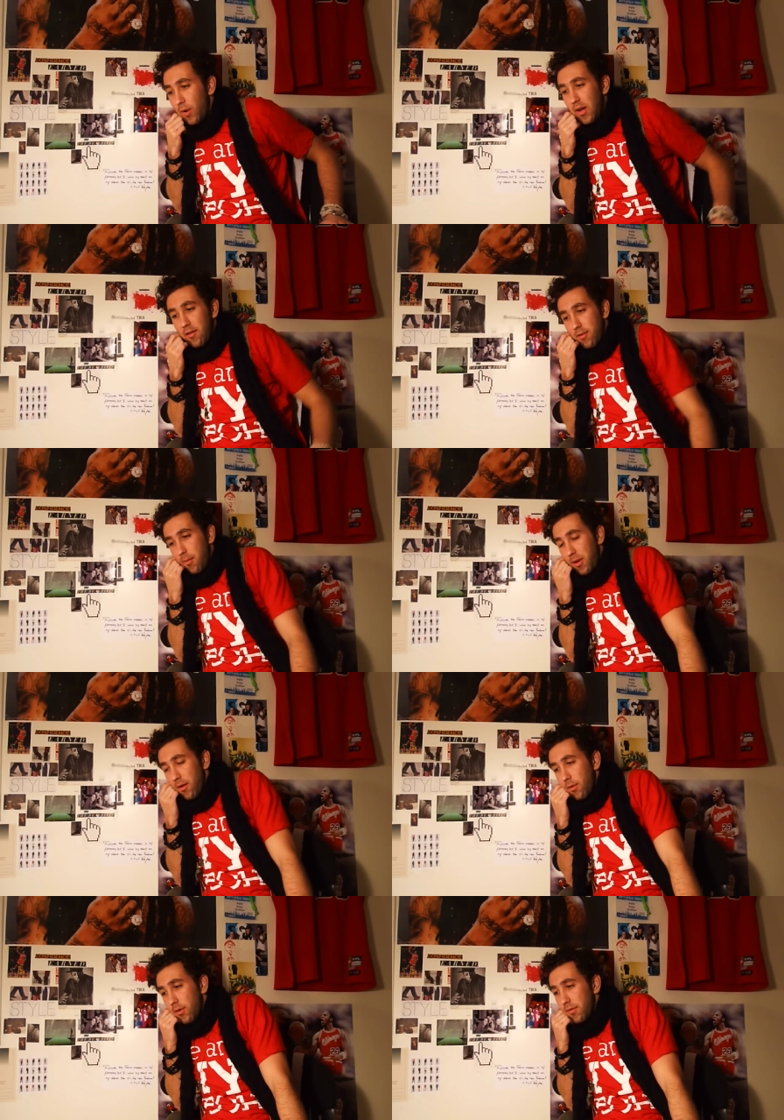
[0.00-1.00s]
Rach, let me
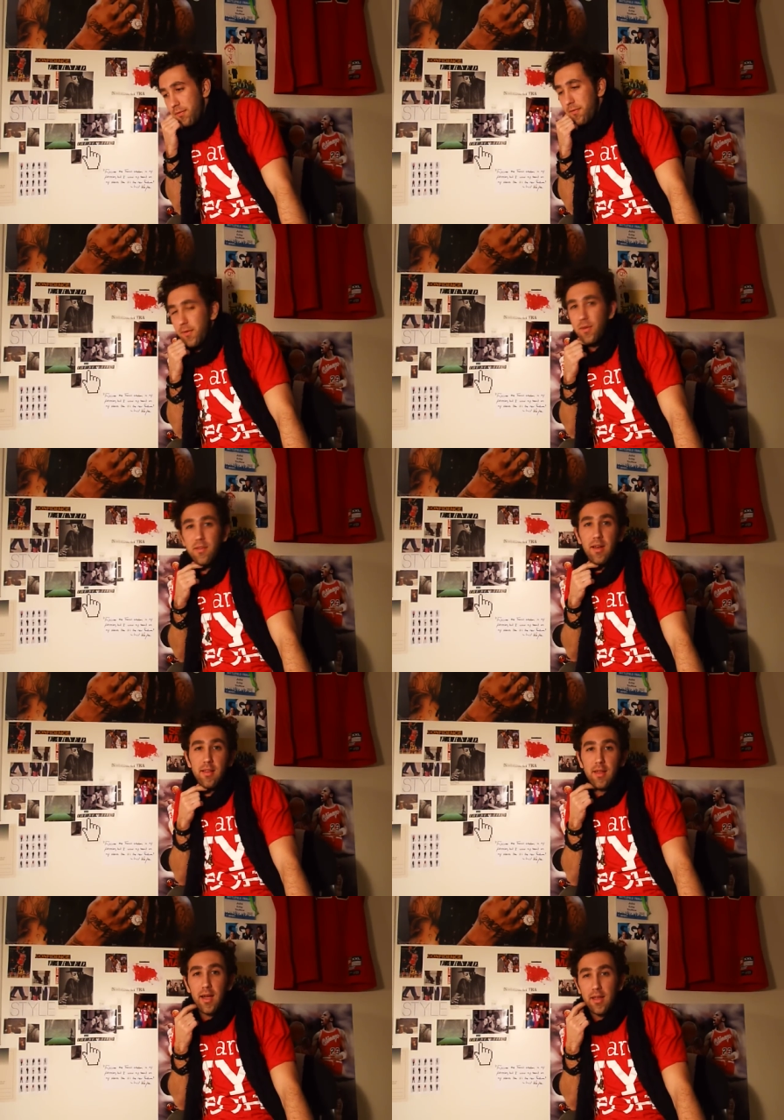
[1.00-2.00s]
know if there's
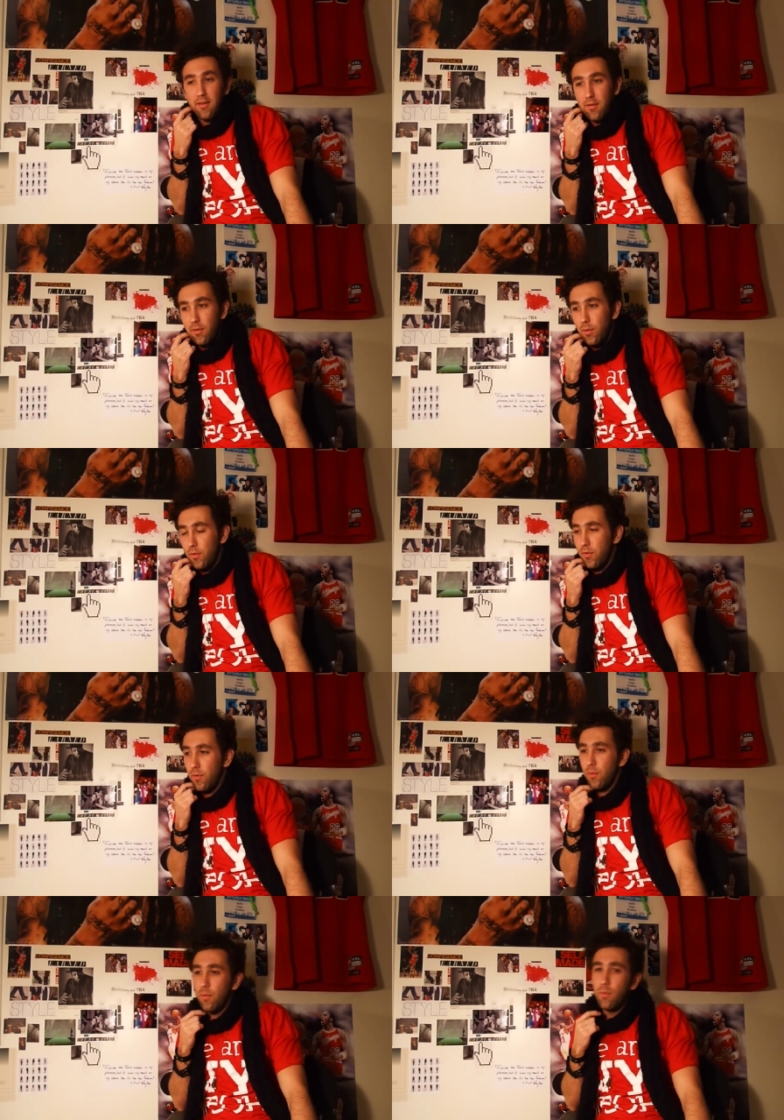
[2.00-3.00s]
anything I can do
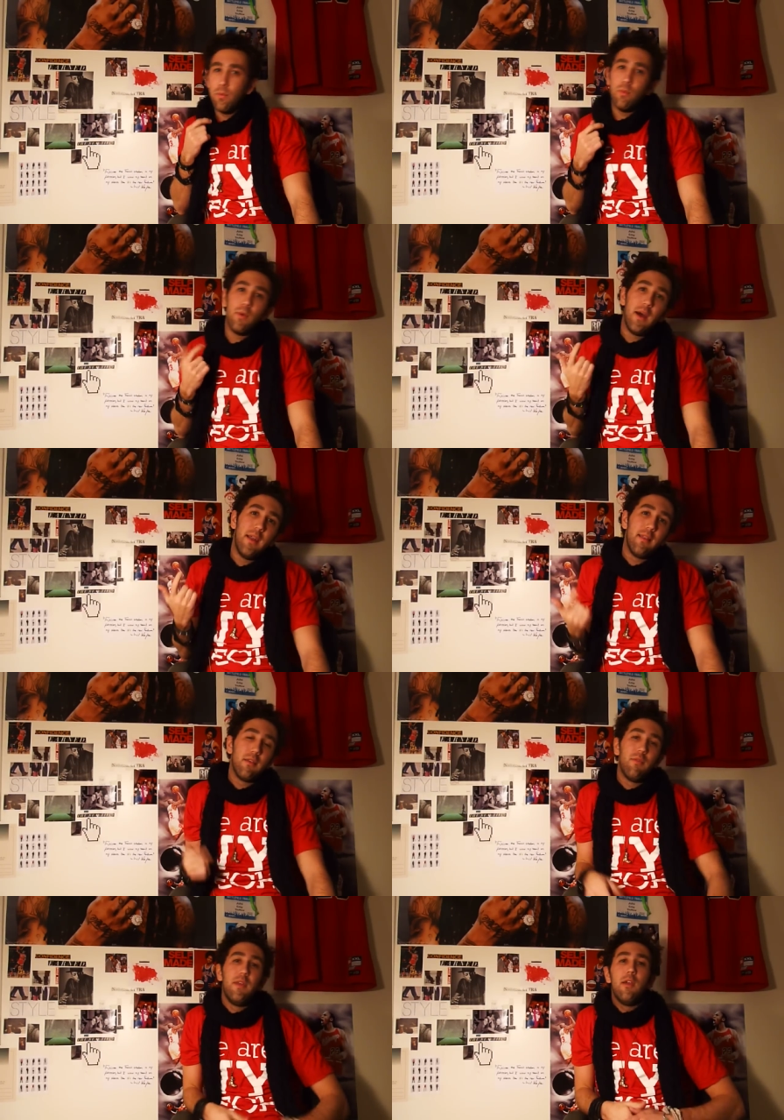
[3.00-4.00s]
to edit
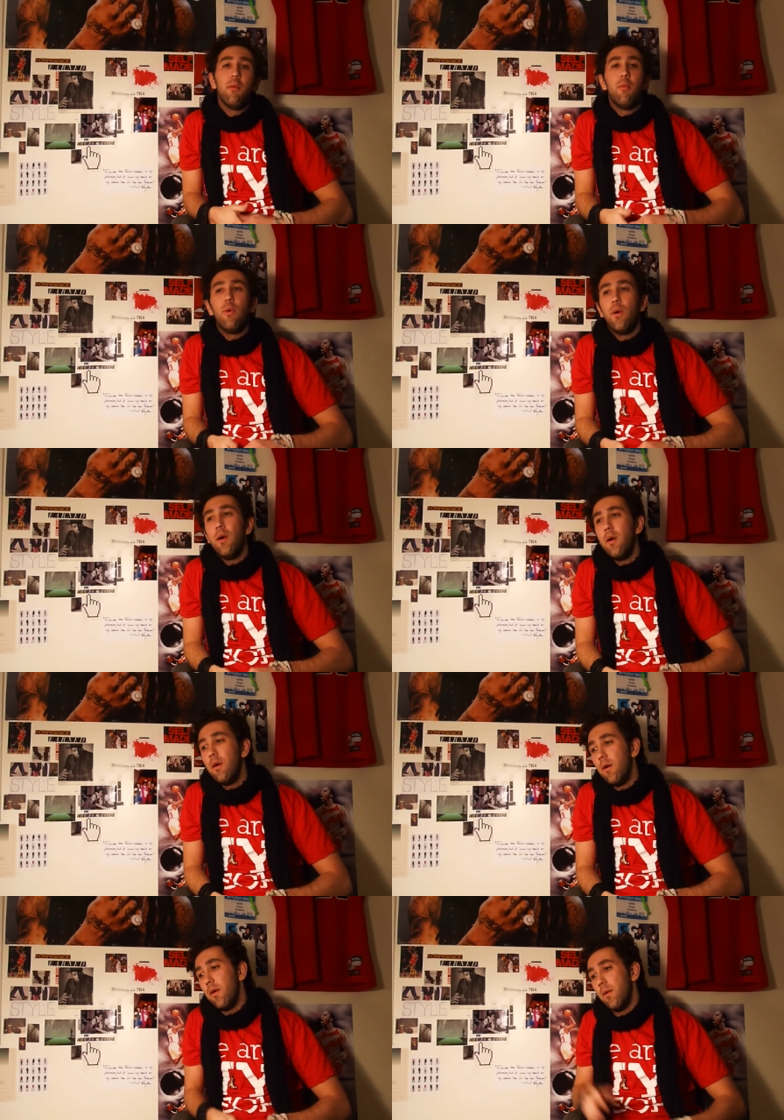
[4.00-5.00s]
this video more,
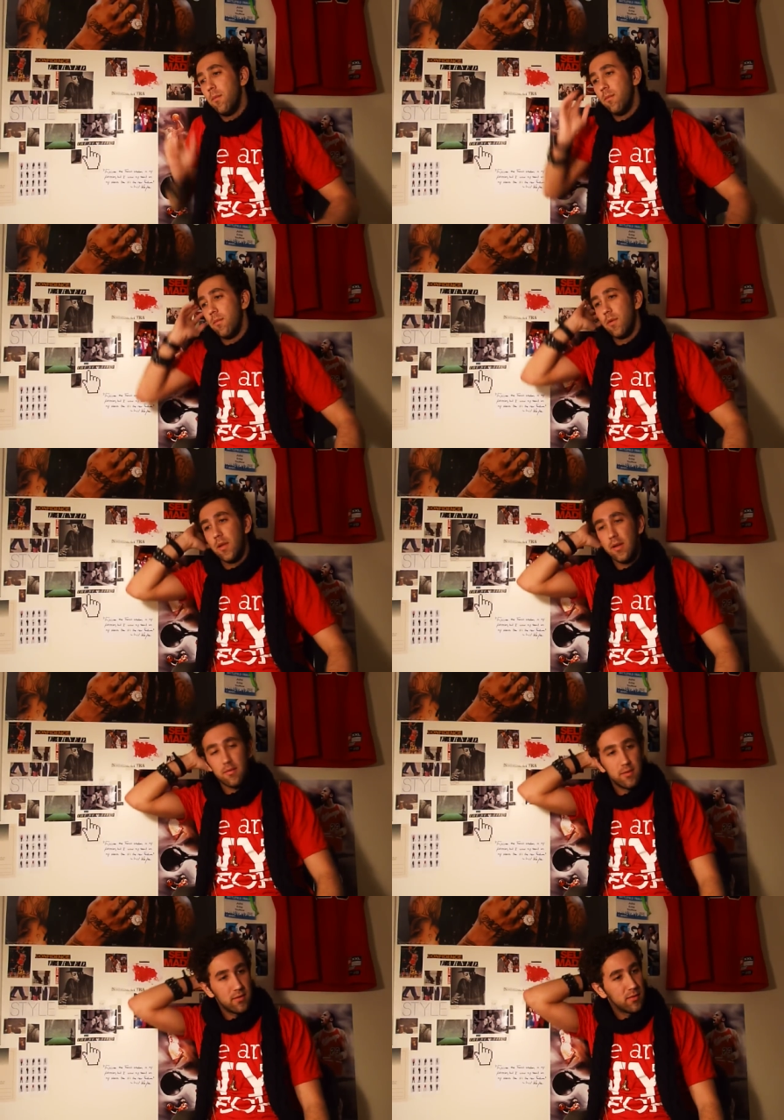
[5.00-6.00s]
um, or like
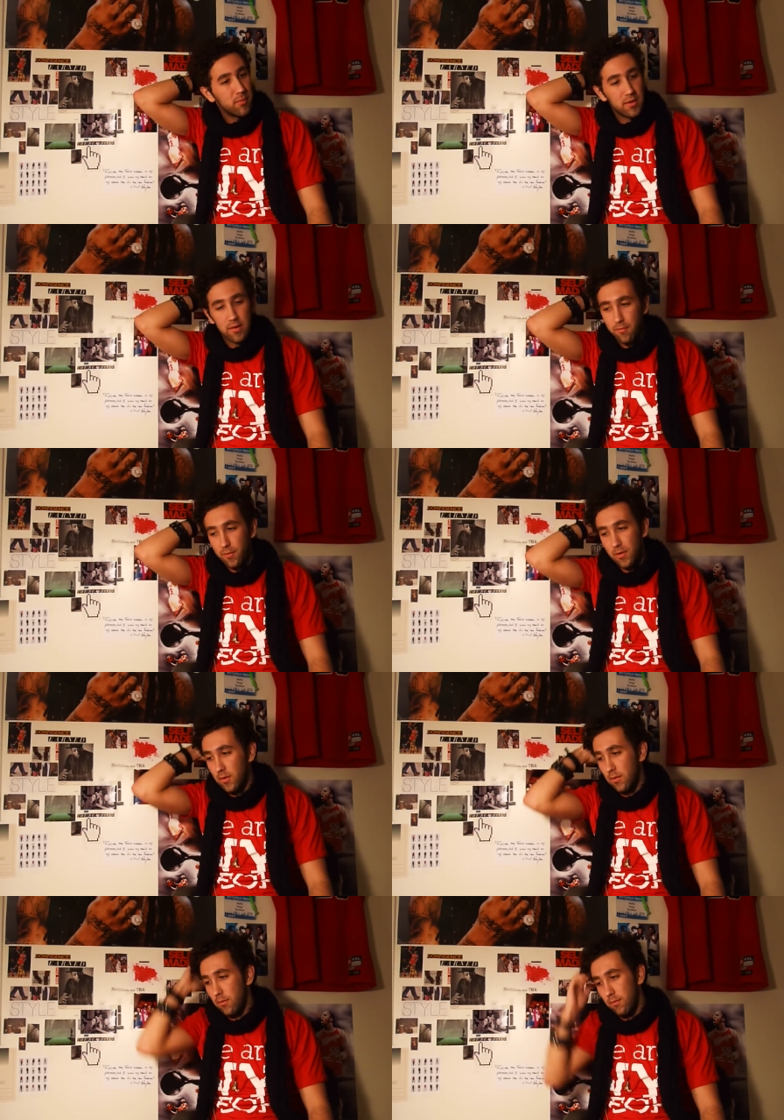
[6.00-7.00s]
say something
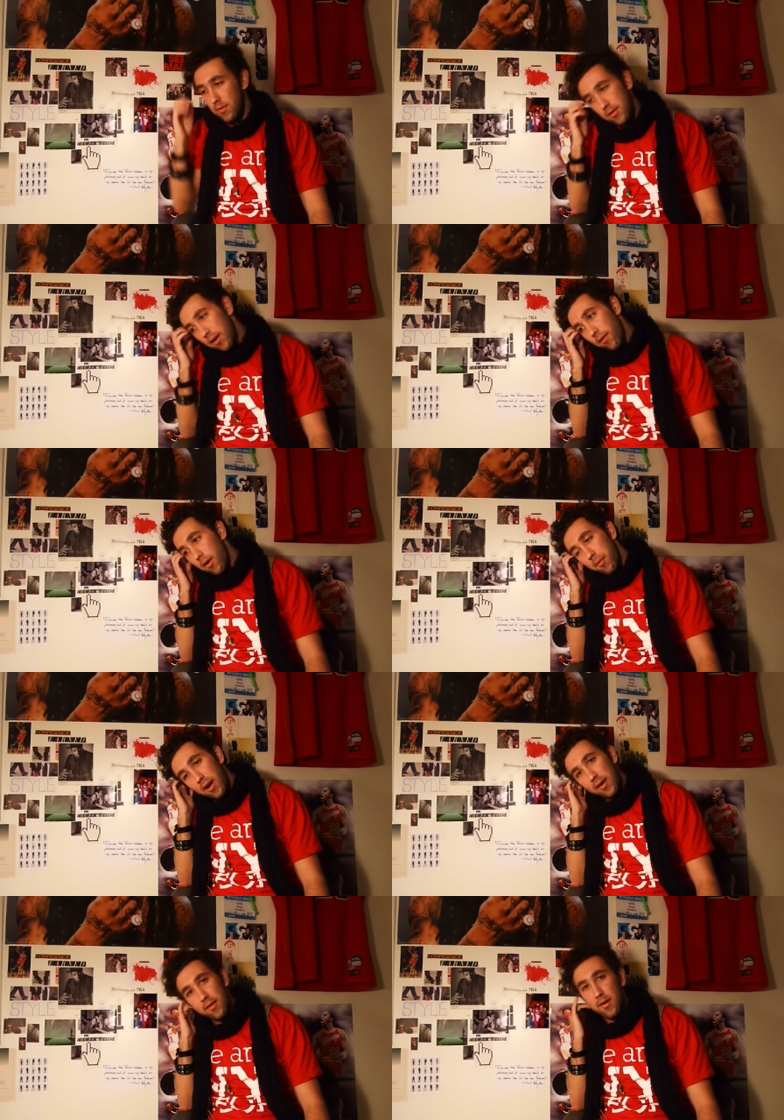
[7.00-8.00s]
different, et cetera. I mean,
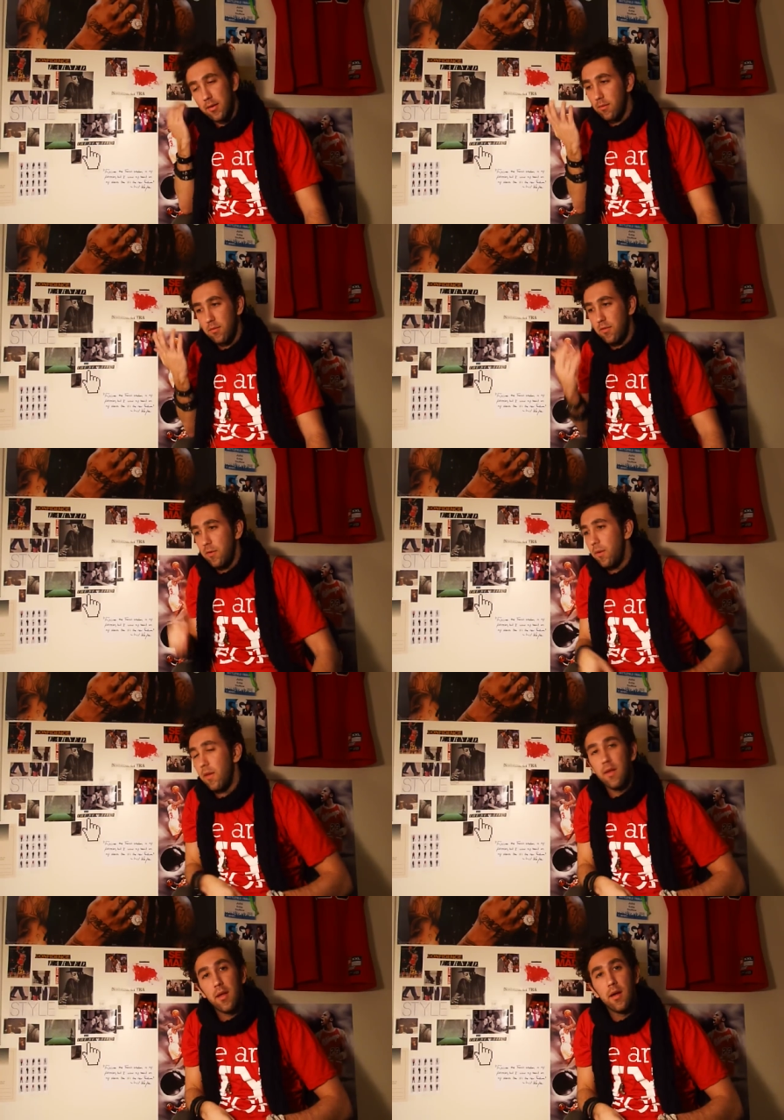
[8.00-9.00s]
I can like shoot
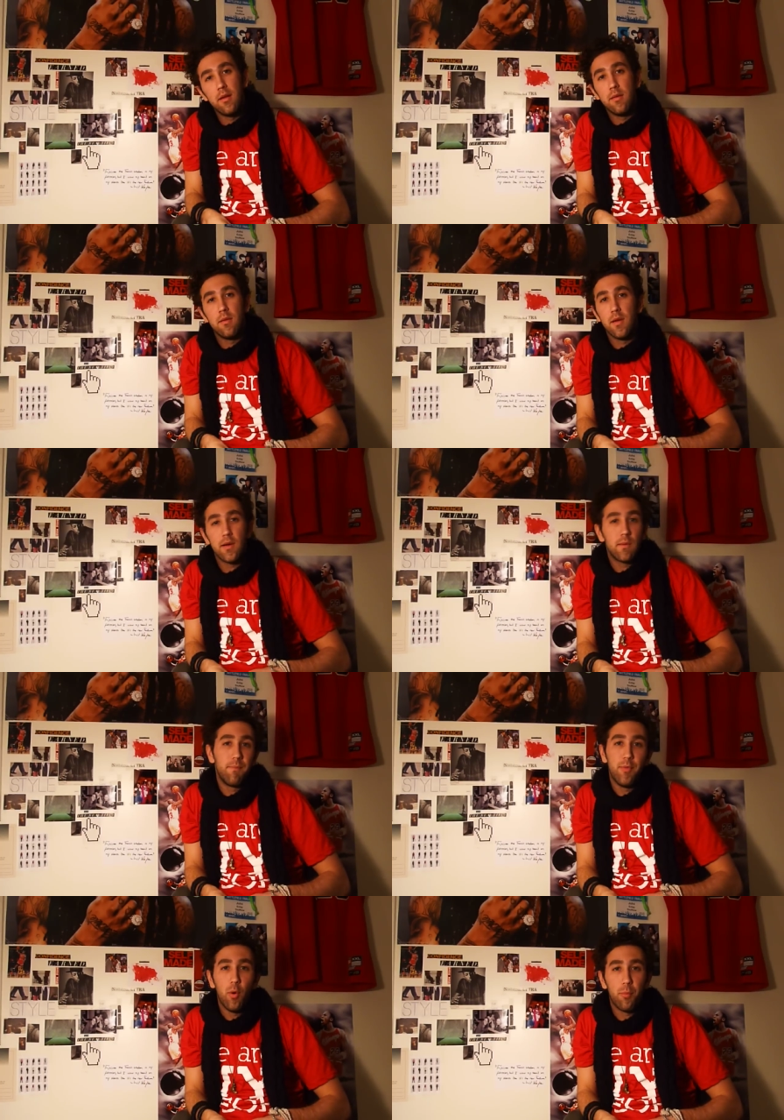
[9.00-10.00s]
it again, like
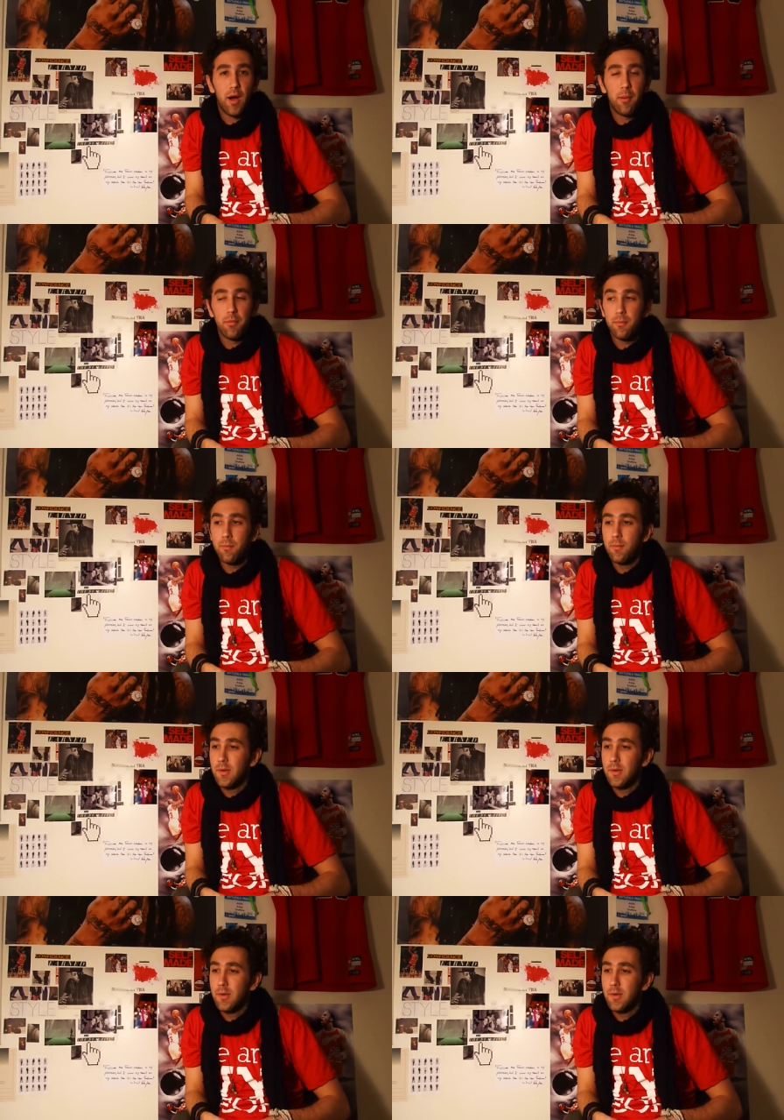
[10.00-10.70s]
no problem.